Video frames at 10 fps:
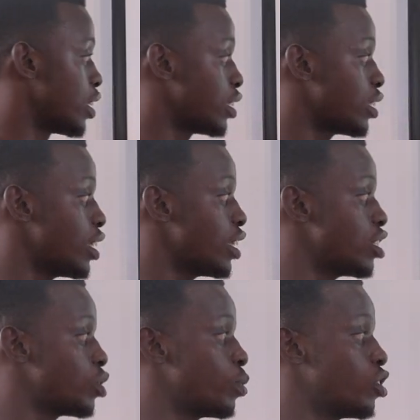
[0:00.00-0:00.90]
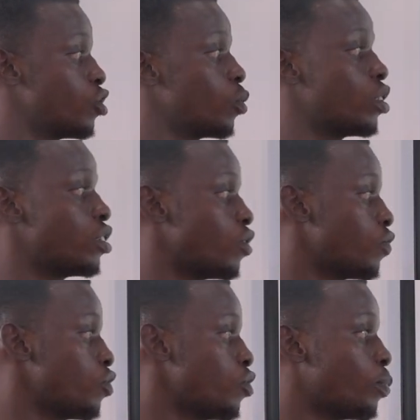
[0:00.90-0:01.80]
The Steiner's spiritual world of
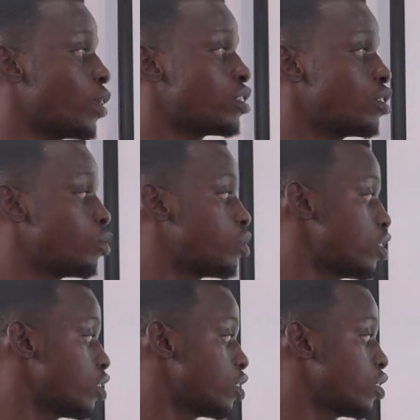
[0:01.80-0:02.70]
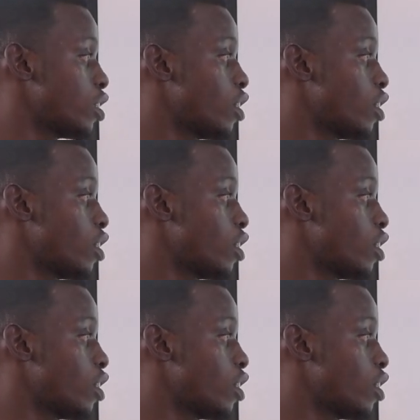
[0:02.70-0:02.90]
view passed to teachers